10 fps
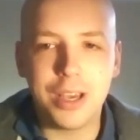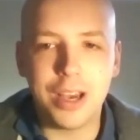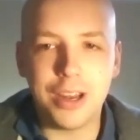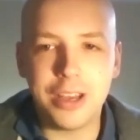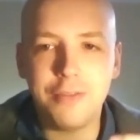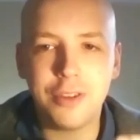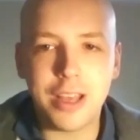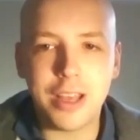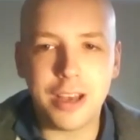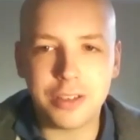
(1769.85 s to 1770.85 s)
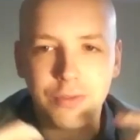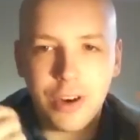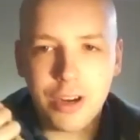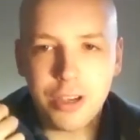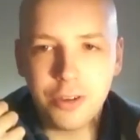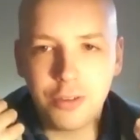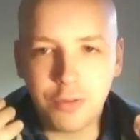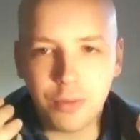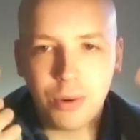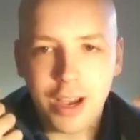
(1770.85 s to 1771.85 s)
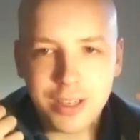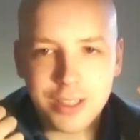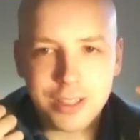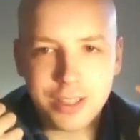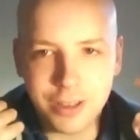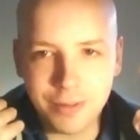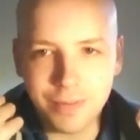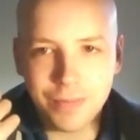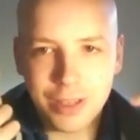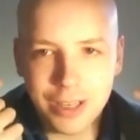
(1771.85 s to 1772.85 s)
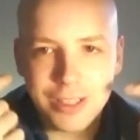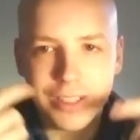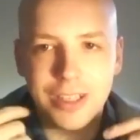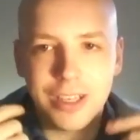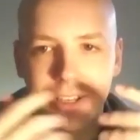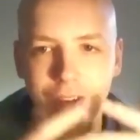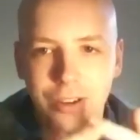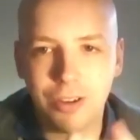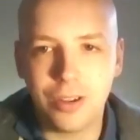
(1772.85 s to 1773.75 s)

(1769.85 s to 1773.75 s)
and even that is very good for practicing listening and